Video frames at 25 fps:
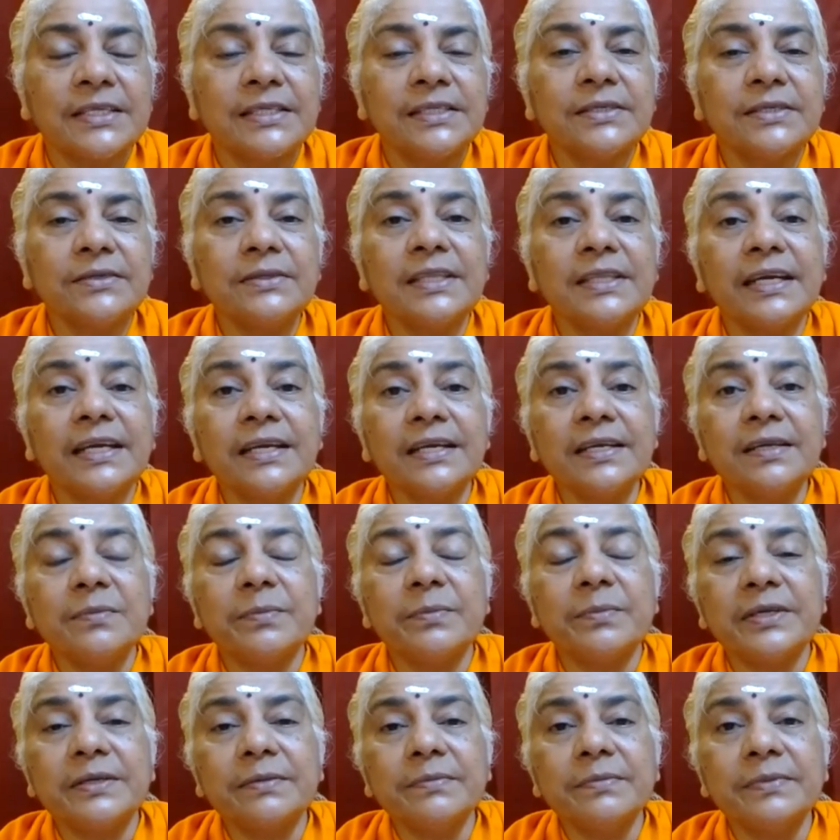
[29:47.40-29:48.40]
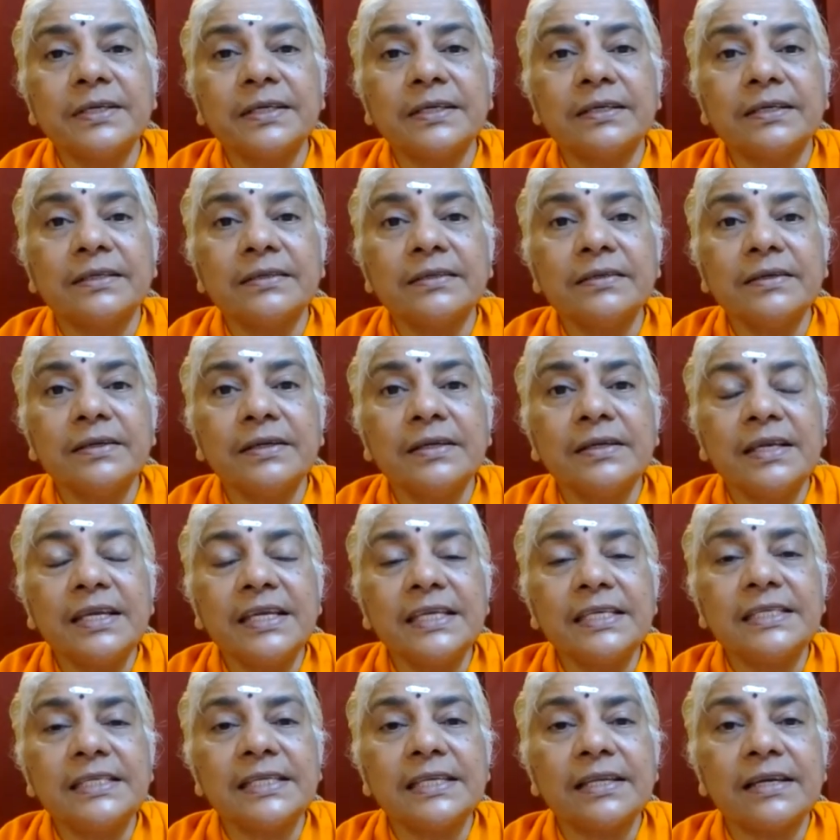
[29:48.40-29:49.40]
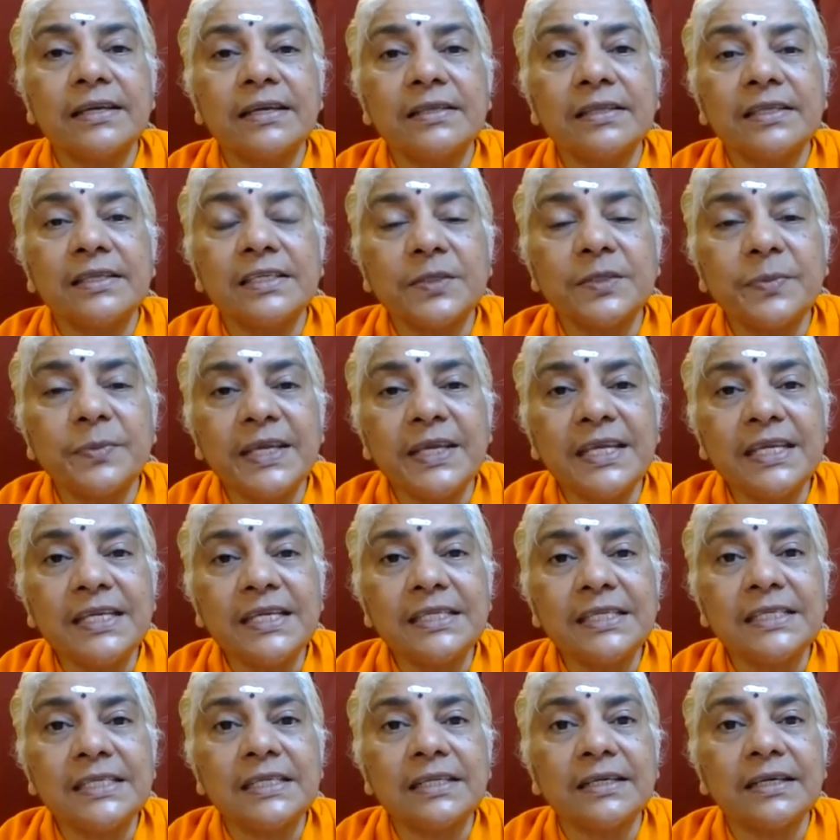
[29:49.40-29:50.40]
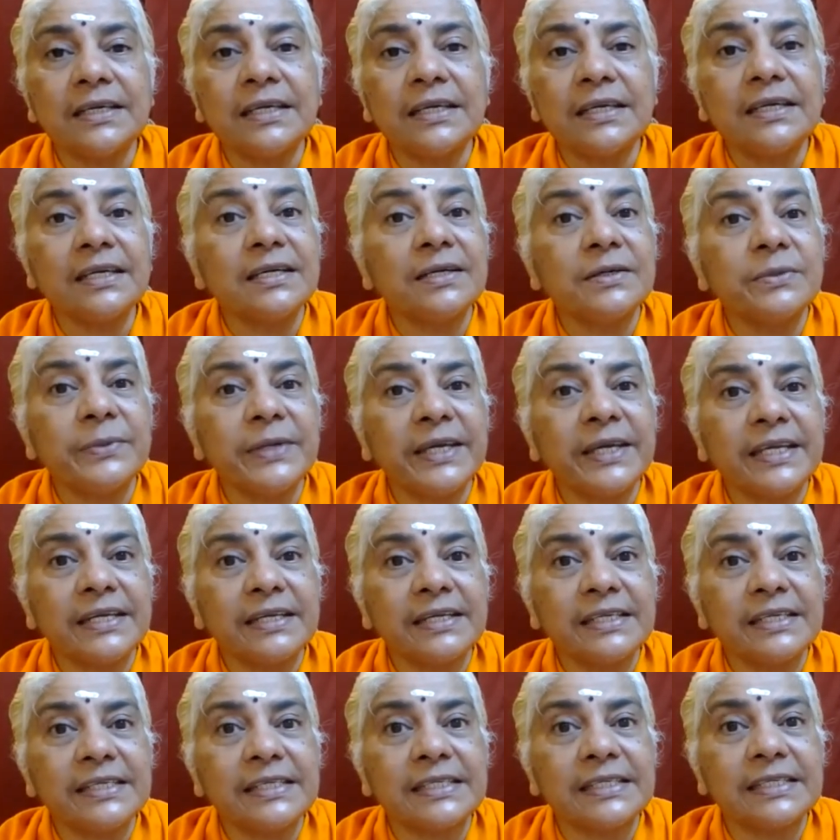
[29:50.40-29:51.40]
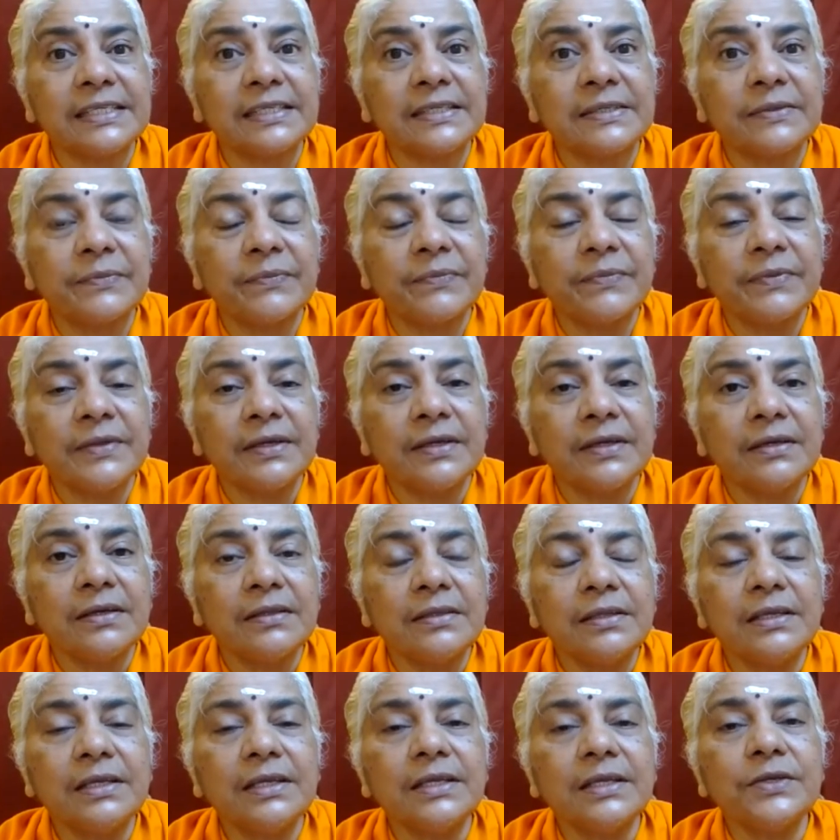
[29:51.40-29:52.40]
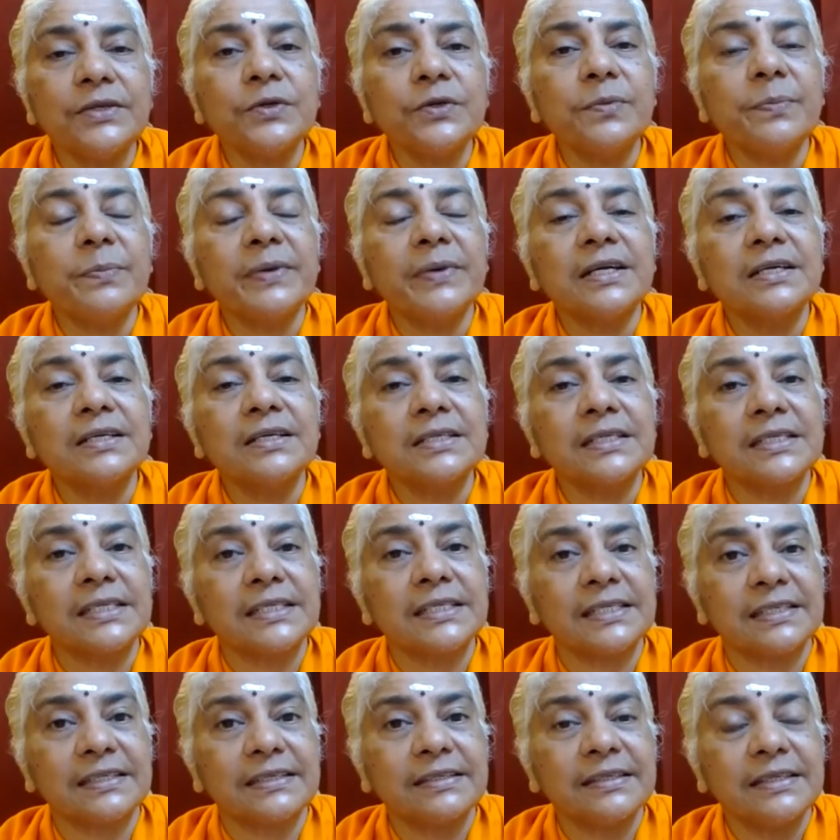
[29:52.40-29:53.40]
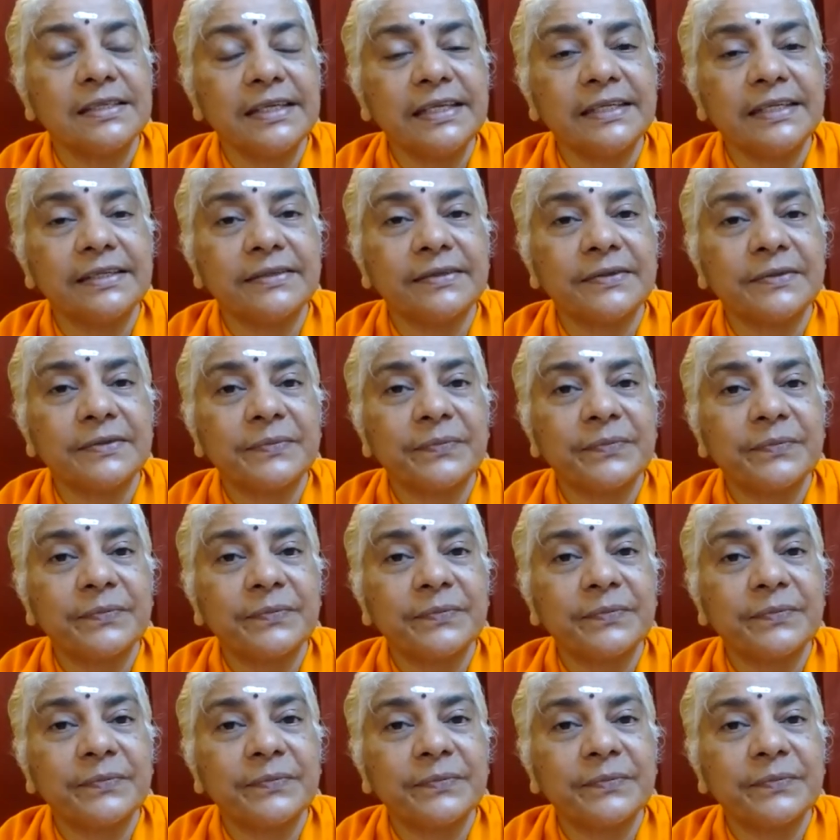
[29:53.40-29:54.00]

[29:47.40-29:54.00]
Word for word: so that Brahma is like the space-like awareness. There are no parts here.